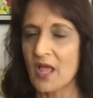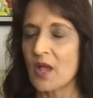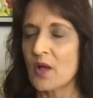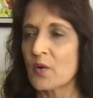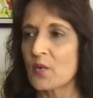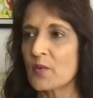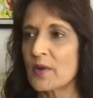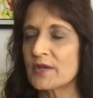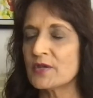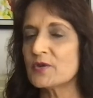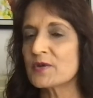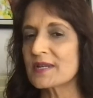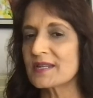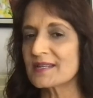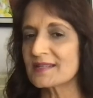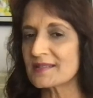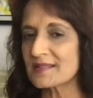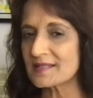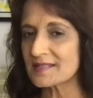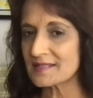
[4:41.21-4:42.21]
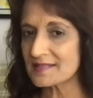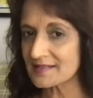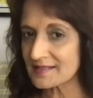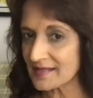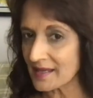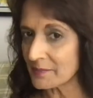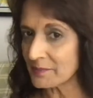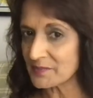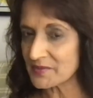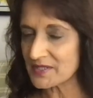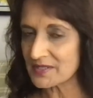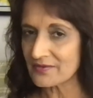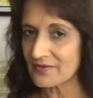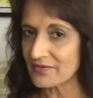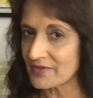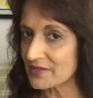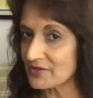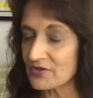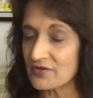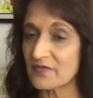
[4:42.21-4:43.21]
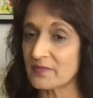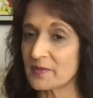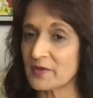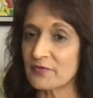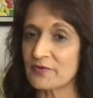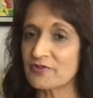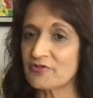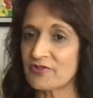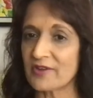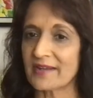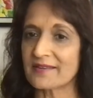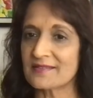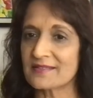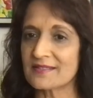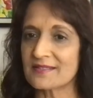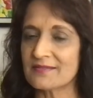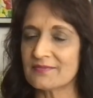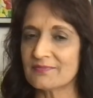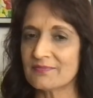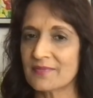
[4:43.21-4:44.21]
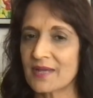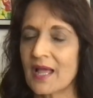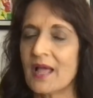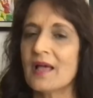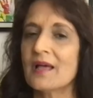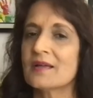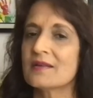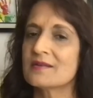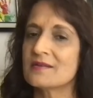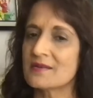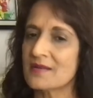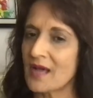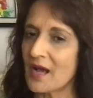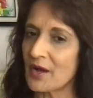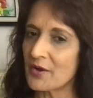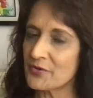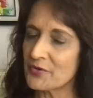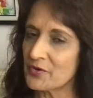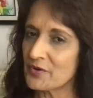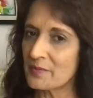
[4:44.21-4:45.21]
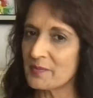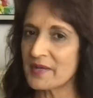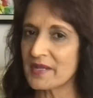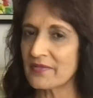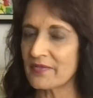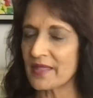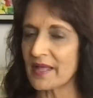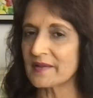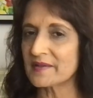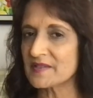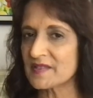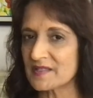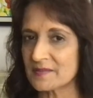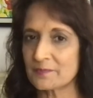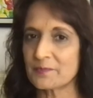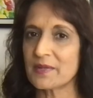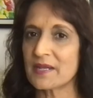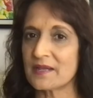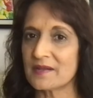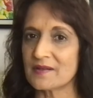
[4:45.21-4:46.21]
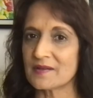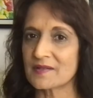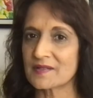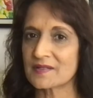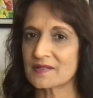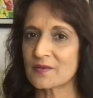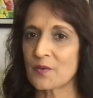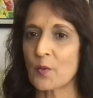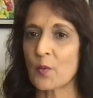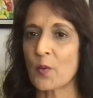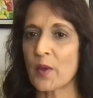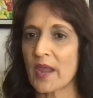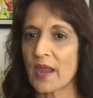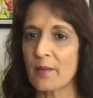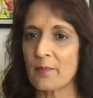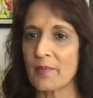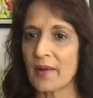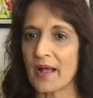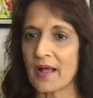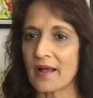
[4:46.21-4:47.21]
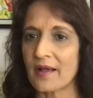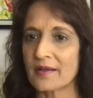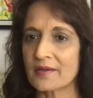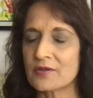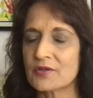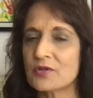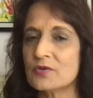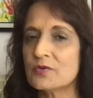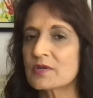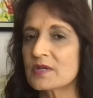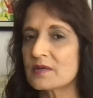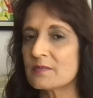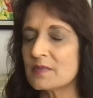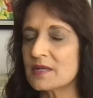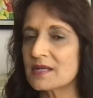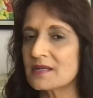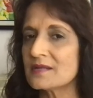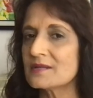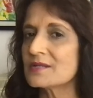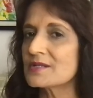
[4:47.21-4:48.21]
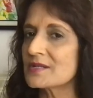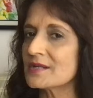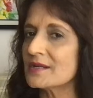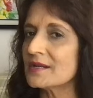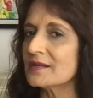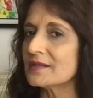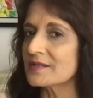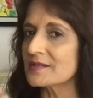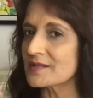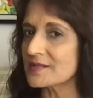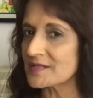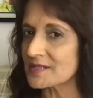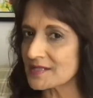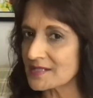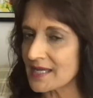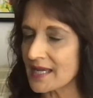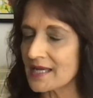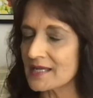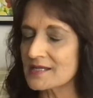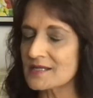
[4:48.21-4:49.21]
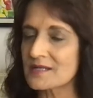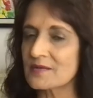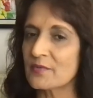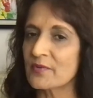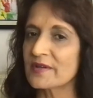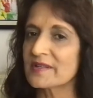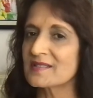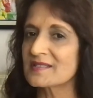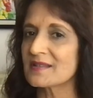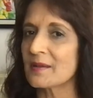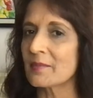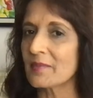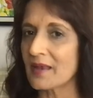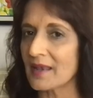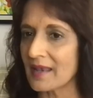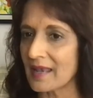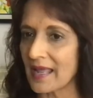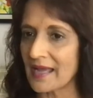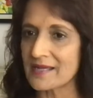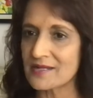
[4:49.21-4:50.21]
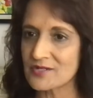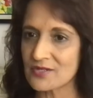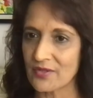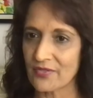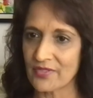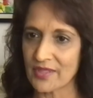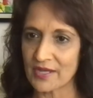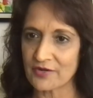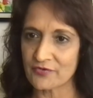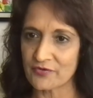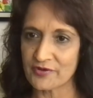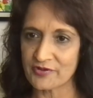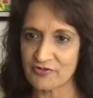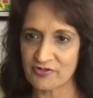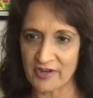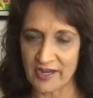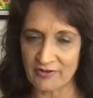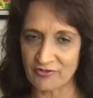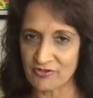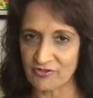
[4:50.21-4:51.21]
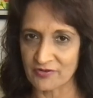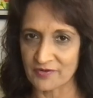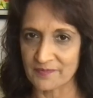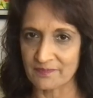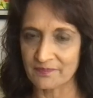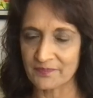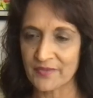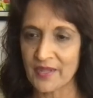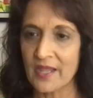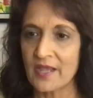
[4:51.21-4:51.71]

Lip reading: When you can accept that you've been rejected, now you'll be in that space whereby you can begin to understand and bring some light on that rejection.